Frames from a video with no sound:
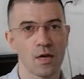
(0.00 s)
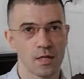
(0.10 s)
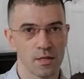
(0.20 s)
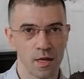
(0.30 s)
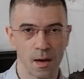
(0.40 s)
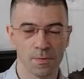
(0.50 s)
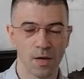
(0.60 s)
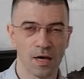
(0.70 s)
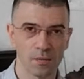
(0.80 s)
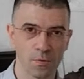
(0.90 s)
the
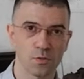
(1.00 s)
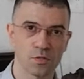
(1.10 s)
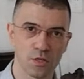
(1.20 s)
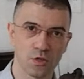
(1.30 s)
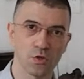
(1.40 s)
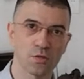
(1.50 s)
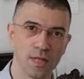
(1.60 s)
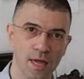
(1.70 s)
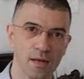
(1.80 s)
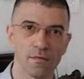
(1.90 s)
adipose tissue,
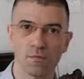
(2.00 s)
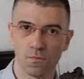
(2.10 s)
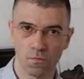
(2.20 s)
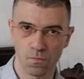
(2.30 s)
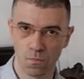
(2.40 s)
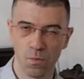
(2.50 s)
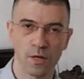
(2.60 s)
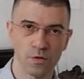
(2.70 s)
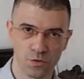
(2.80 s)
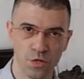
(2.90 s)
then when
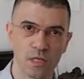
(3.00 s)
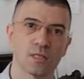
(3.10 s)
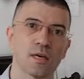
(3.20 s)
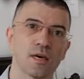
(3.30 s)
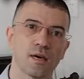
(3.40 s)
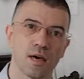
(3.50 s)
you treat it,